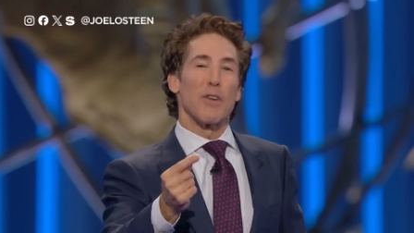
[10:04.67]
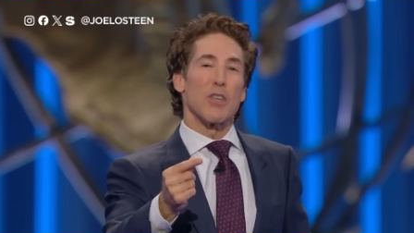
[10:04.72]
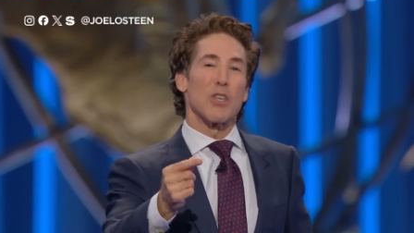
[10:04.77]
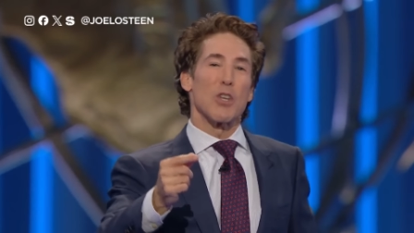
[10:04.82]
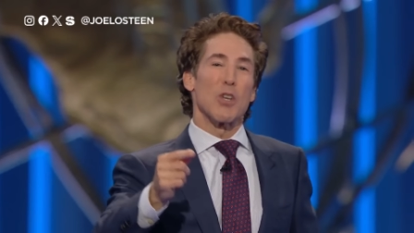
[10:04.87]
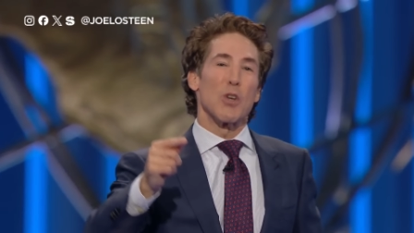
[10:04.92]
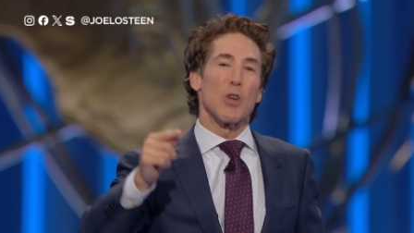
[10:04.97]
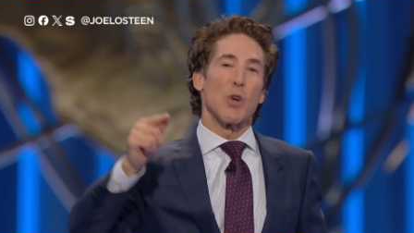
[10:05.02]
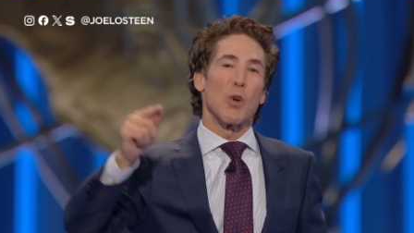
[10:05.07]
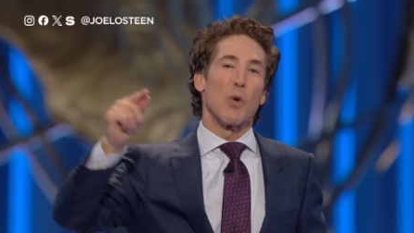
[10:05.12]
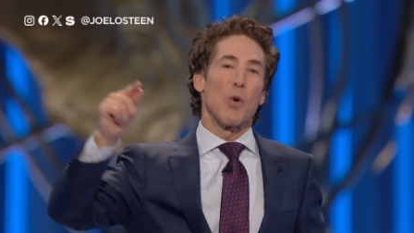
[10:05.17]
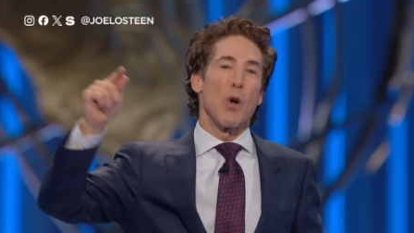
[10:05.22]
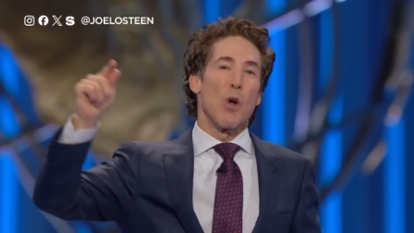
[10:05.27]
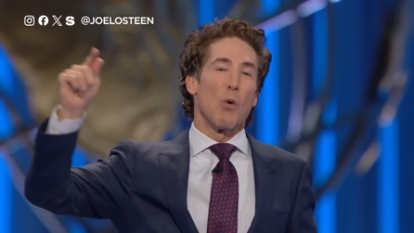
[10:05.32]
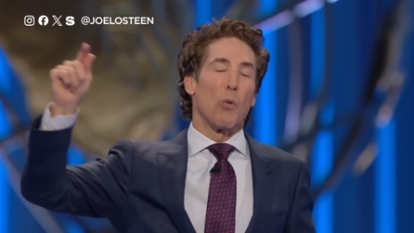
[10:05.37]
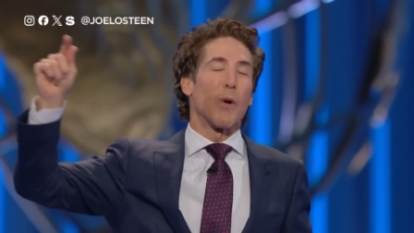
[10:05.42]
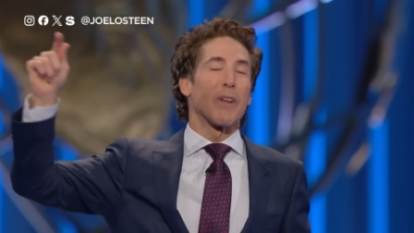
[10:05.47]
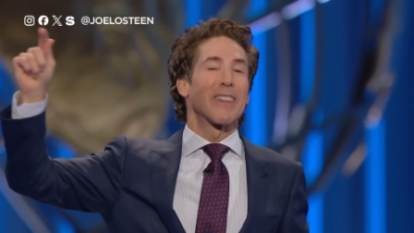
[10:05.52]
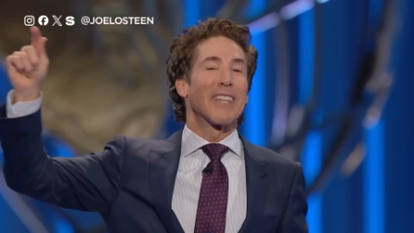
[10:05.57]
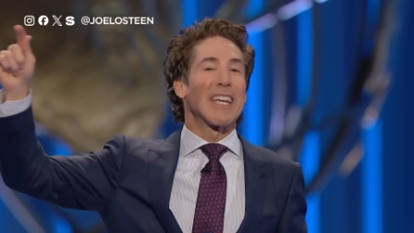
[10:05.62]
of you
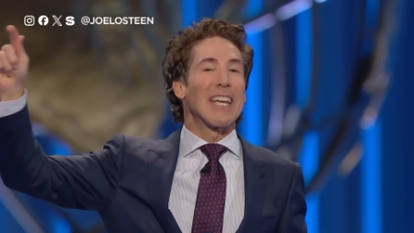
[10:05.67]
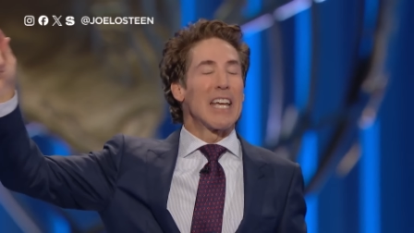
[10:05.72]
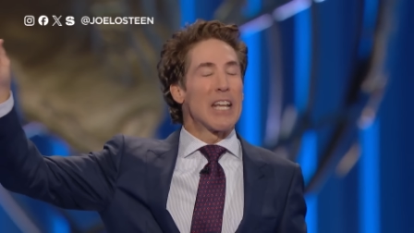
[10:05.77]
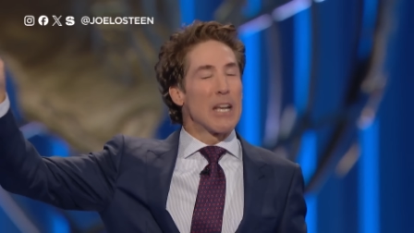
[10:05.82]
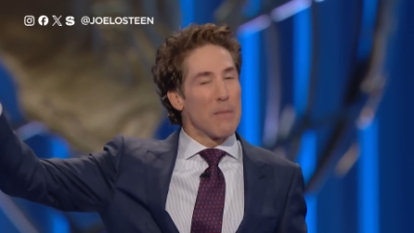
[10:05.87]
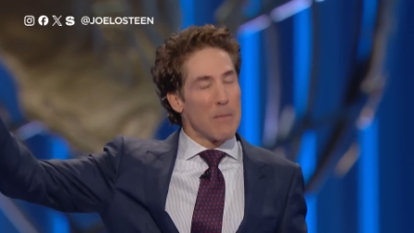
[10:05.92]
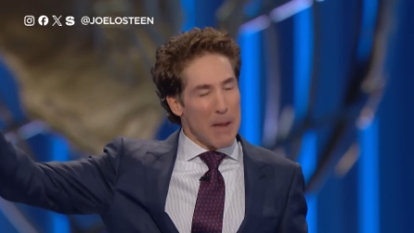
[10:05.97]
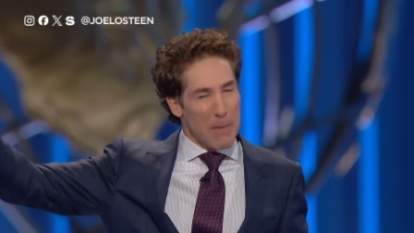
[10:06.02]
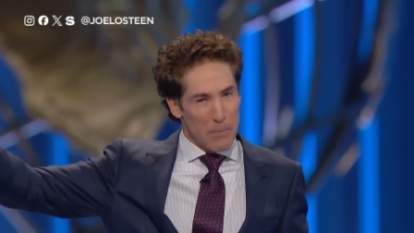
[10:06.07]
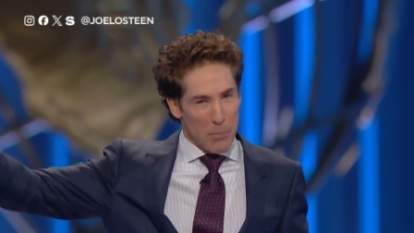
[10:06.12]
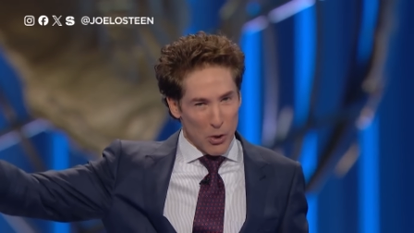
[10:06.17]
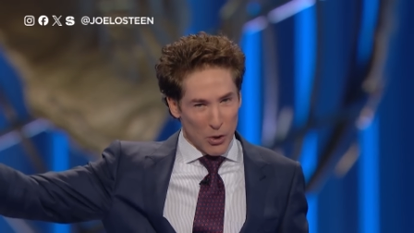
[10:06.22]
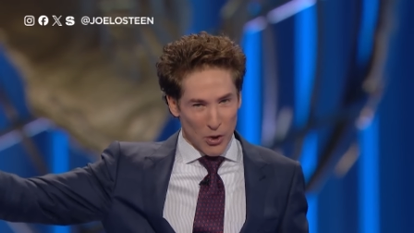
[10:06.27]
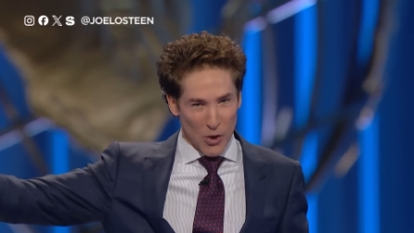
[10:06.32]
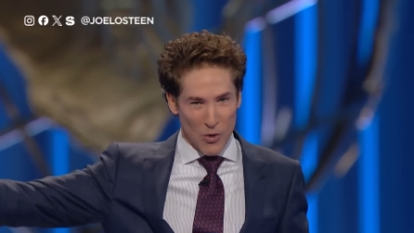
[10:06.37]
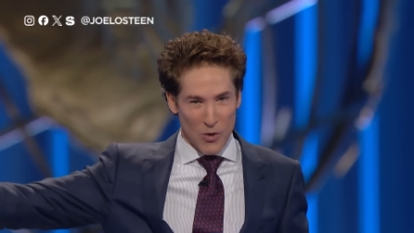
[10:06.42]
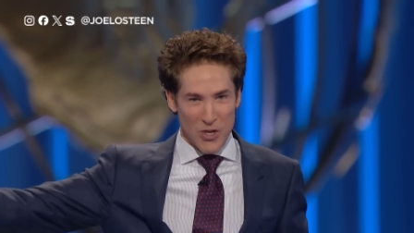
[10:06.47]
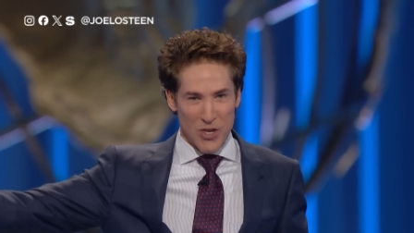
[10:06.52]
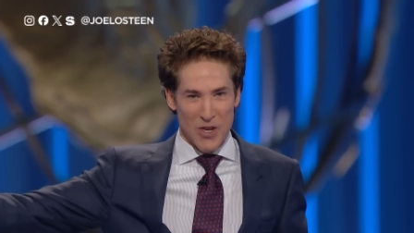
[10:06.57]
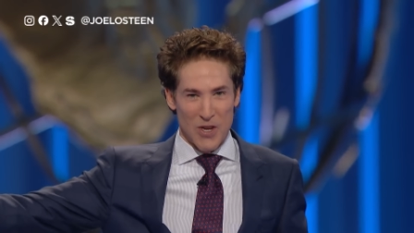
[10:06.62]
what the enemy put
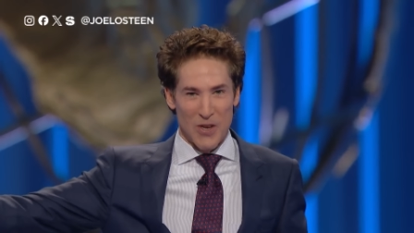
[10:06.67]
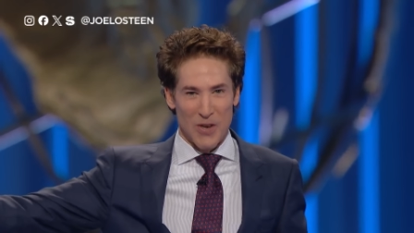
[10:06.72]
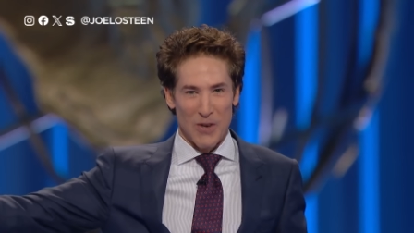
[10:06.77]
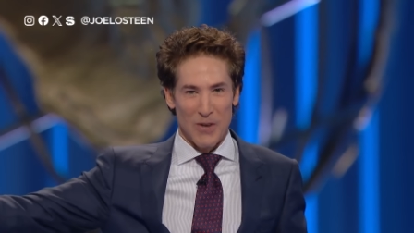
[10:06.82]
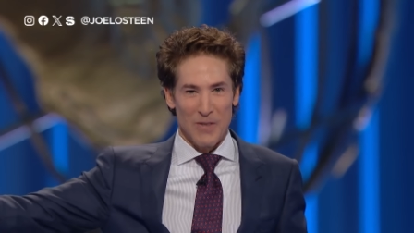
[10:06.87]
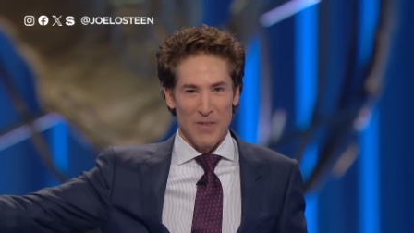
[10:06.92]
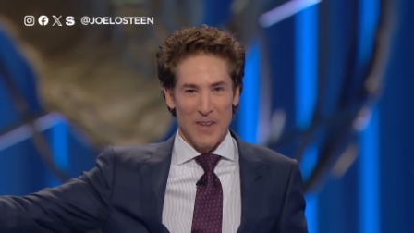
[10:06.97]
on you.